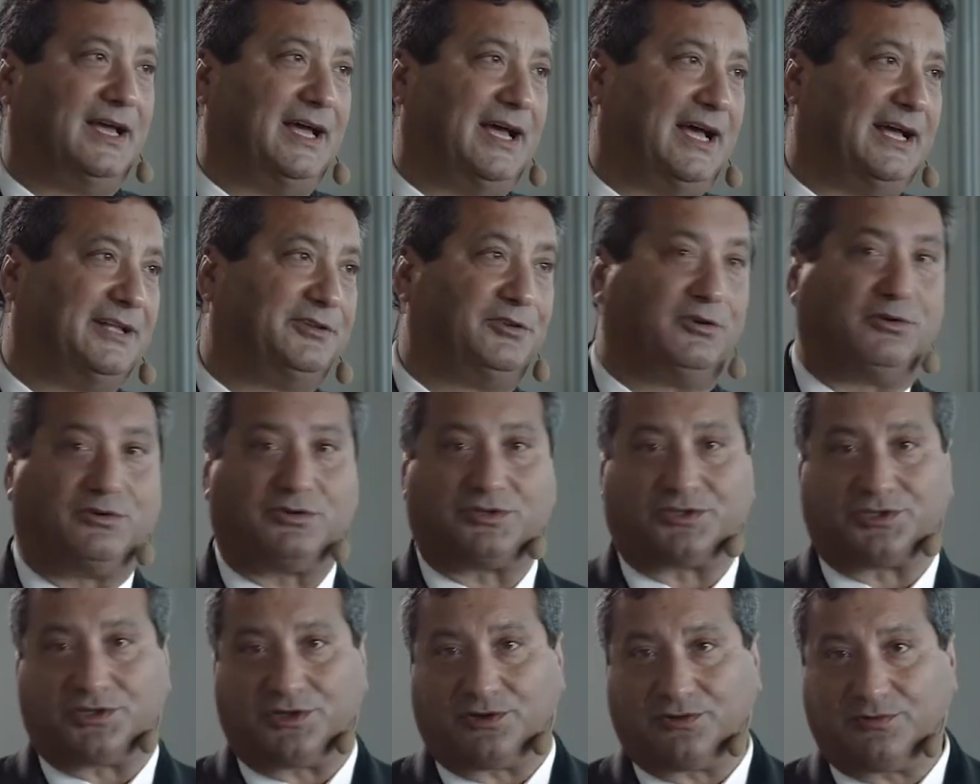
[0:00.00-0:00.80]
and
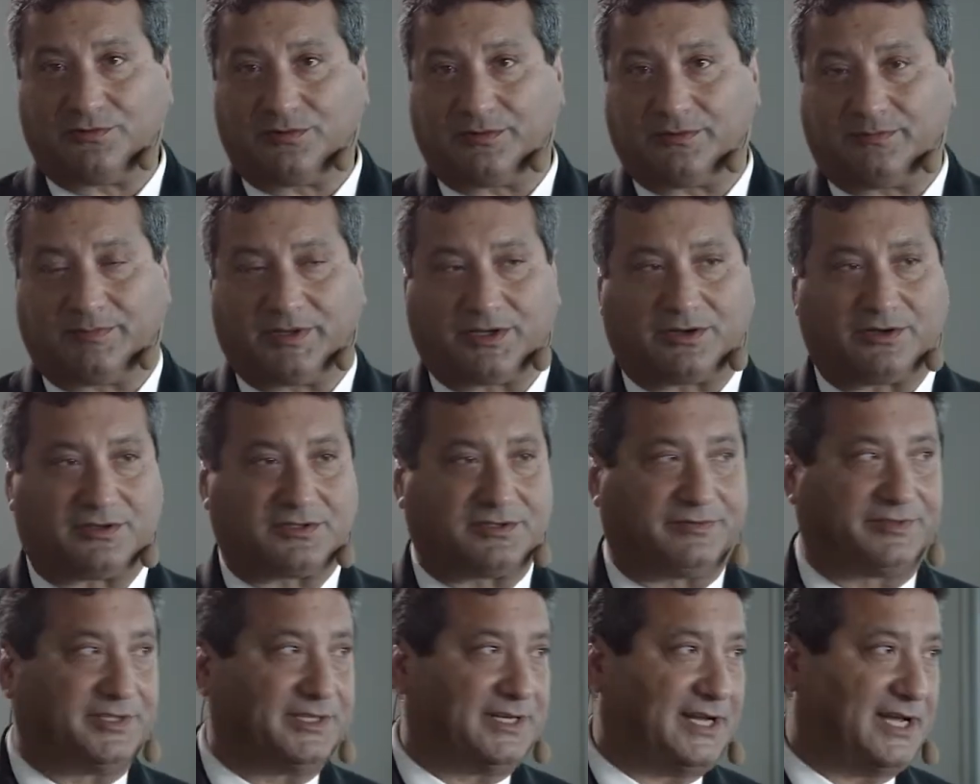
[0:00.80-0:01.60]
also
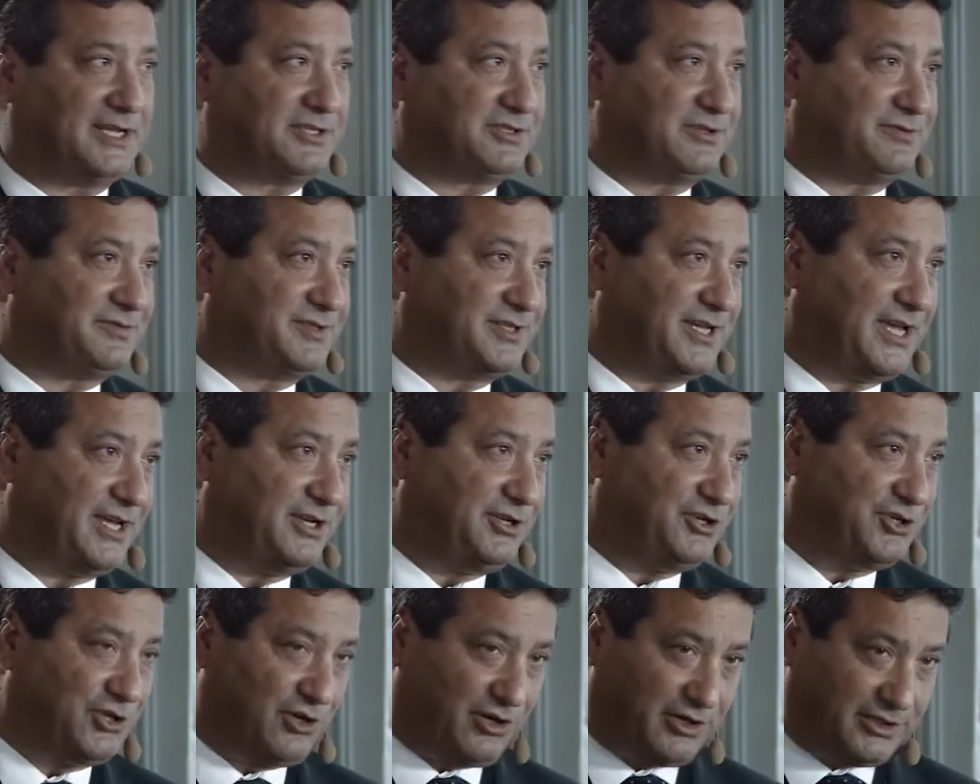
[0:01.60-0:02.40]
because of the Knights of
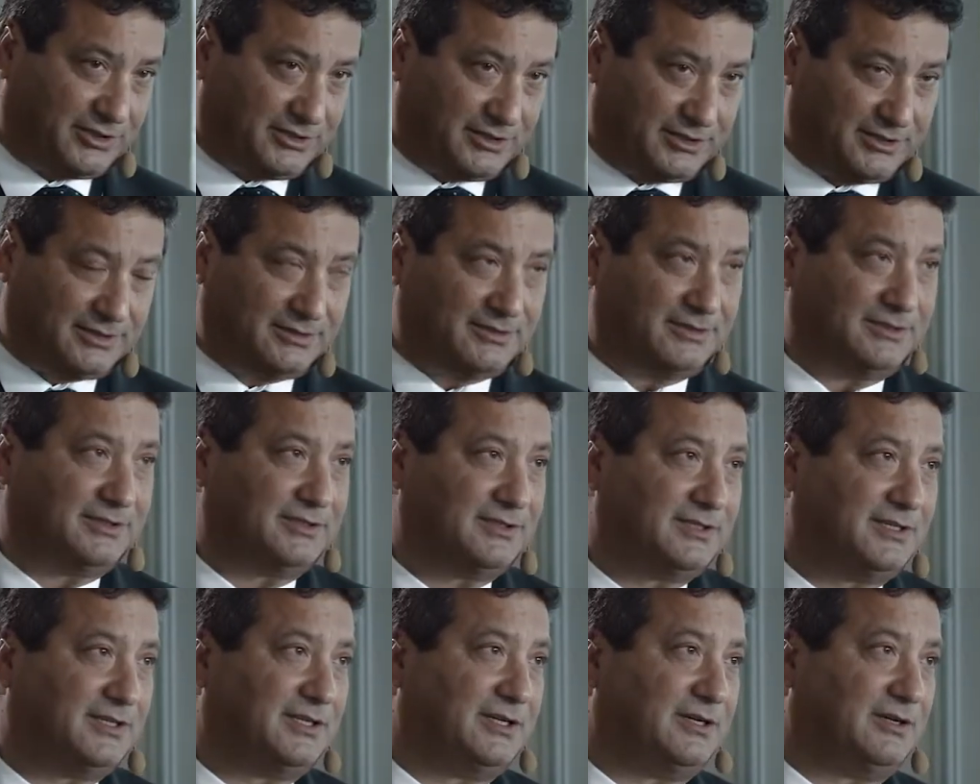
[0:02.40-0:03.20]
St. John,
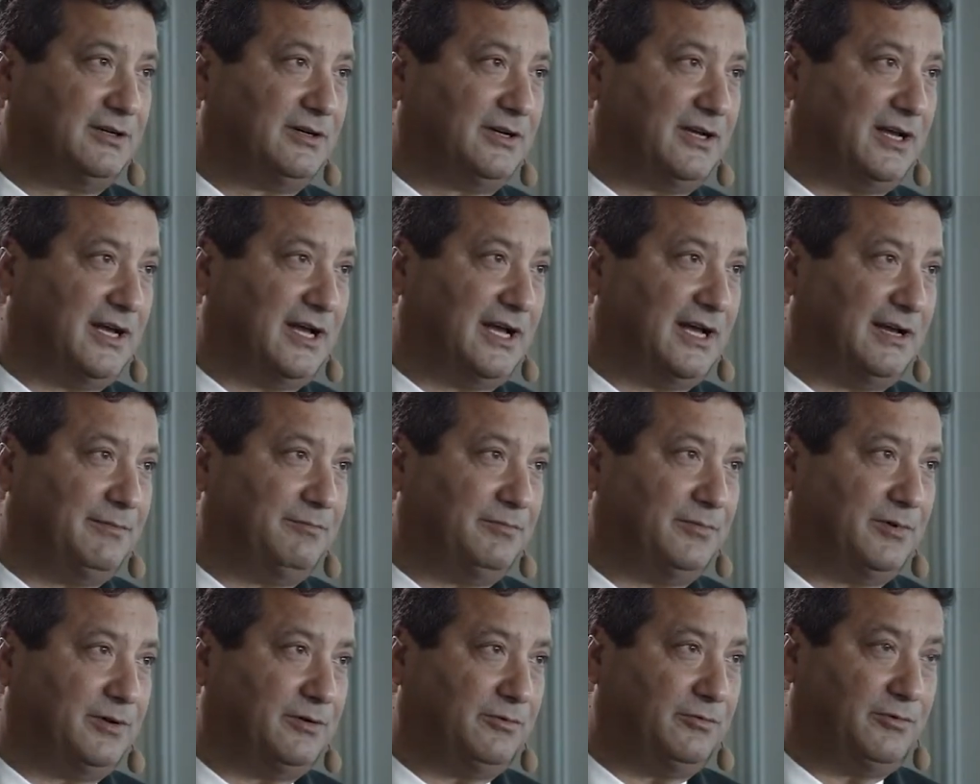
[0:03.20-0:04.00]

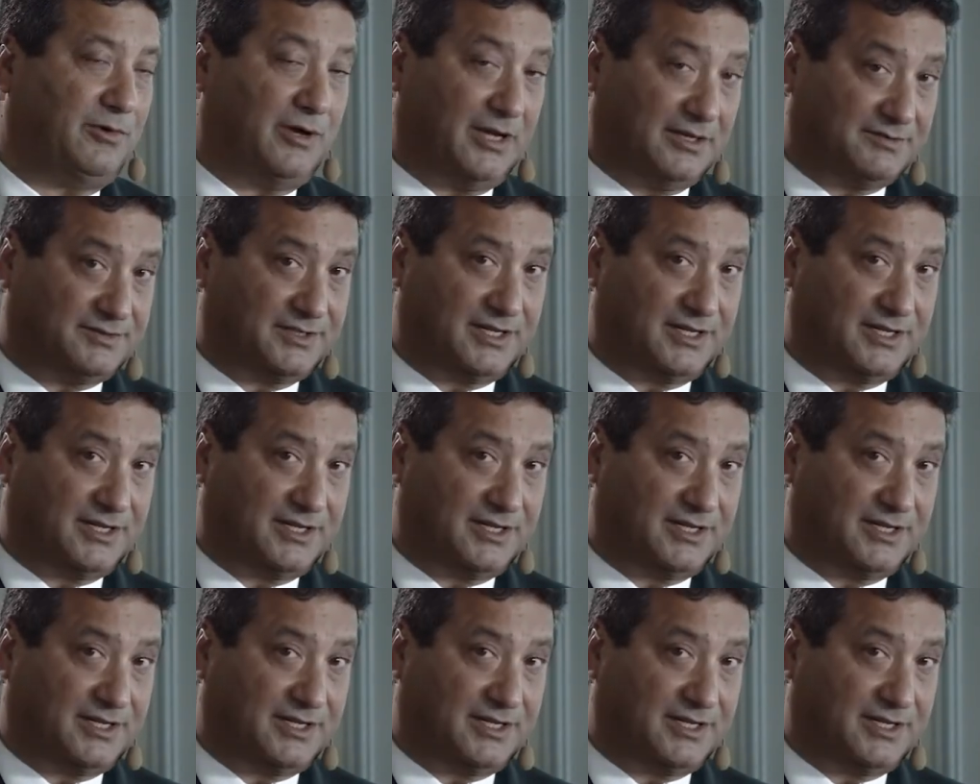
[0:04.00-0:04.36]
who had